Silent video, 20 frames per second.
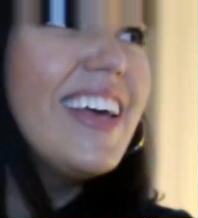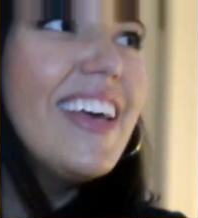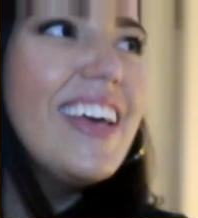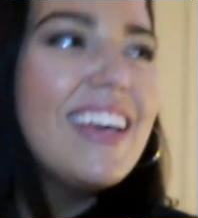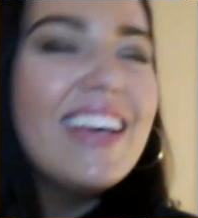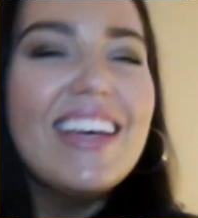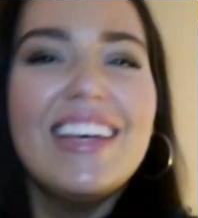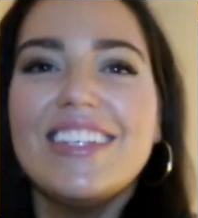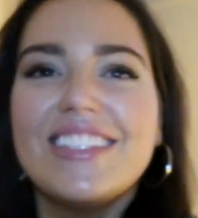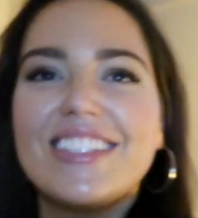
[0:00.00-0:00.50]

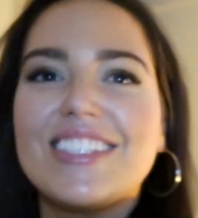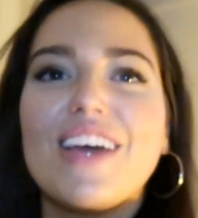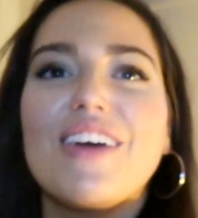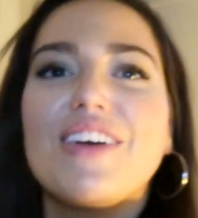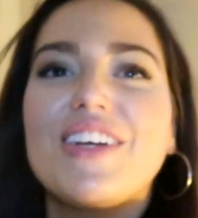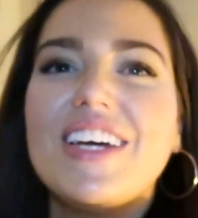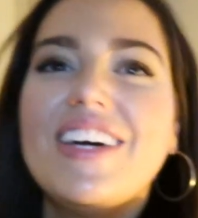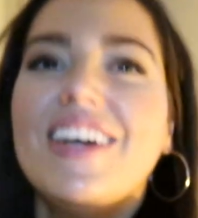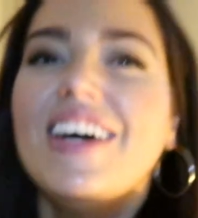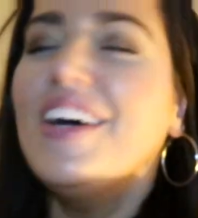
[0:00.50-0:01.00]

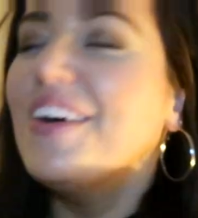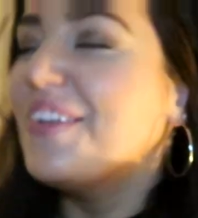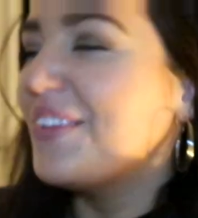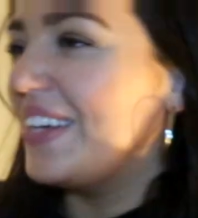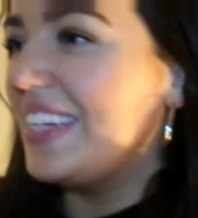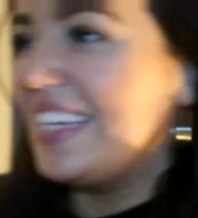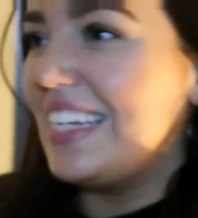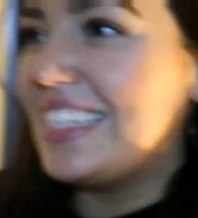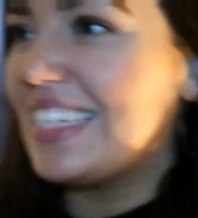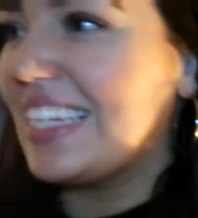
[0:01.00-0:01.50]

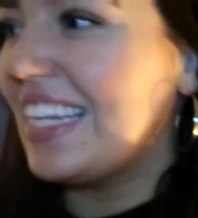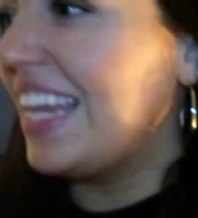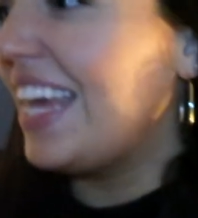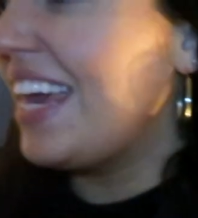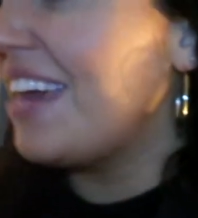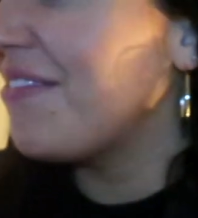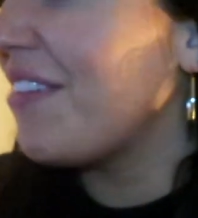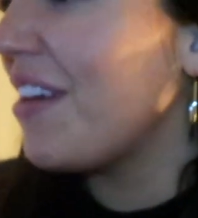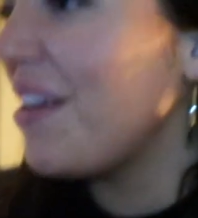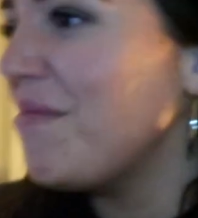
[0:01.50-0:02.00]
we need to leave